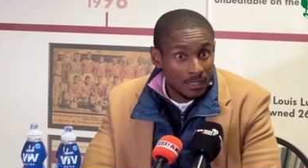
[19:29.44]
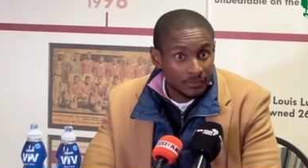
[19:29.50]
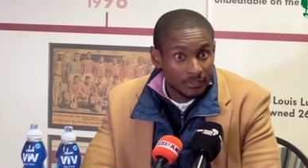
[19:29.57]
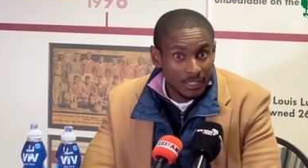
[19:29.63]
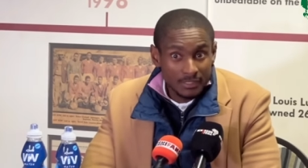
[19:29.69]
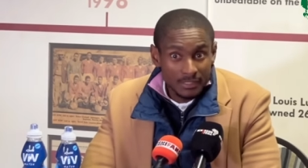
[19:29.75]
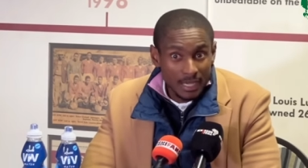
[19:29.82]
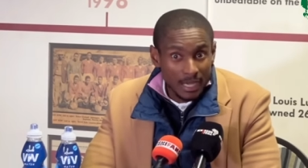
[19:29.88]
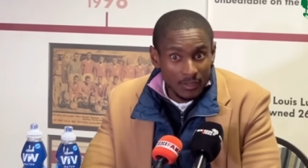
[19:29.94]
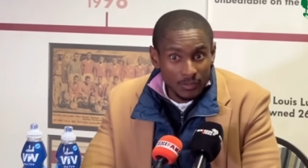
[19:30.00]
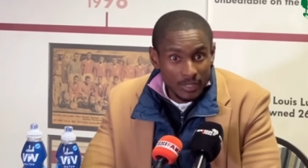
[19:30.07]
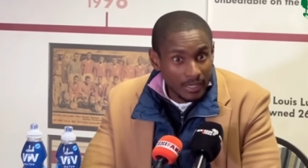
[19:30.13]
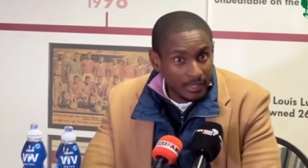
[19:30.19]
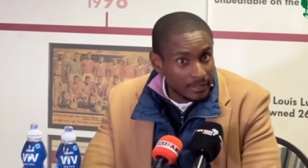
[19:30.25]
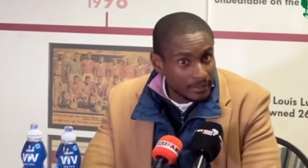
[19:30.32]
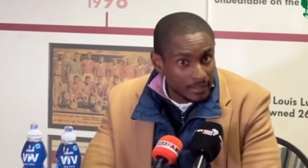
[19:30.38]
chance
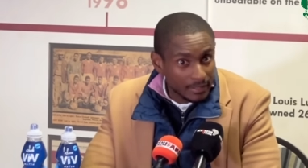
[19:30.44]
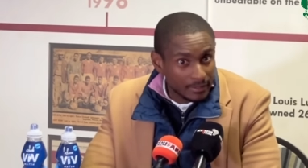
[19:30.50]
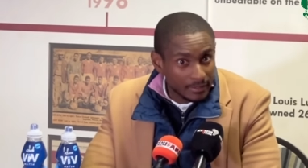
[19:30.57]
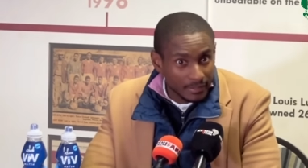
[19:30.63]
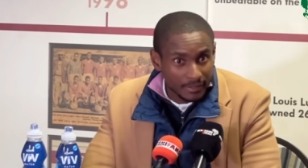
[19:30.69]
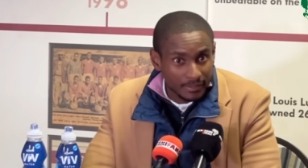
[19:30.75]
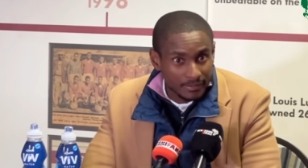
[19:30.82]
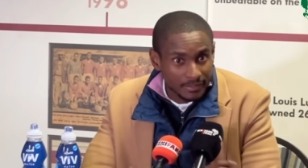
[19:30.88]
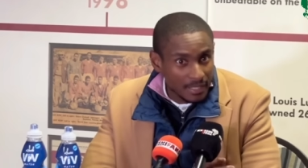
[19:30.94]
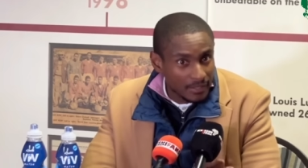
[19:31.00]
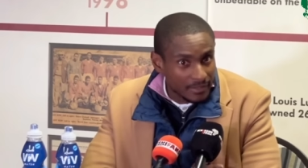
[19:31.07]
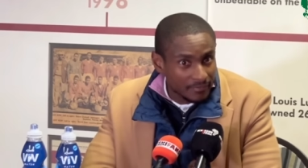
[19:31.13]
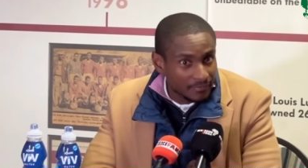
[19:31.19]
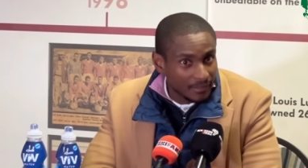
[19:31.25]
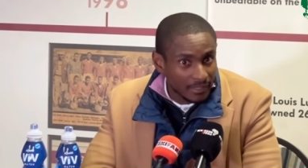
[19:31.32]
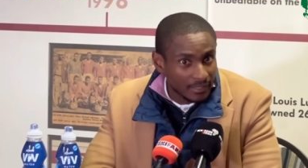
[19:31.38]
only uh, South
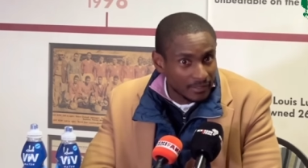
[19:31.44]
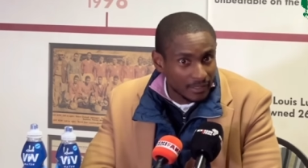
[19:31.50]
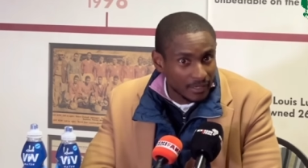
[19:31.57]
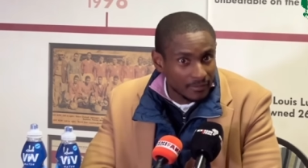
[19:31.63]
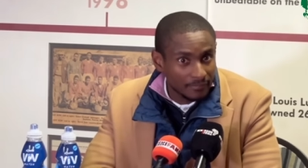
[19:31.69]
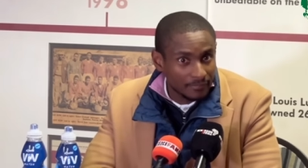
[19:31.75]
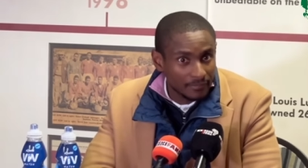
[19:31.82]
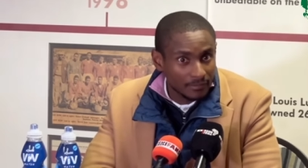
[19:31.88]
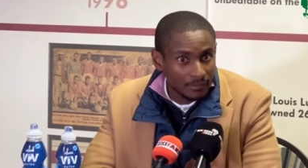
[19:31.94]
African ref.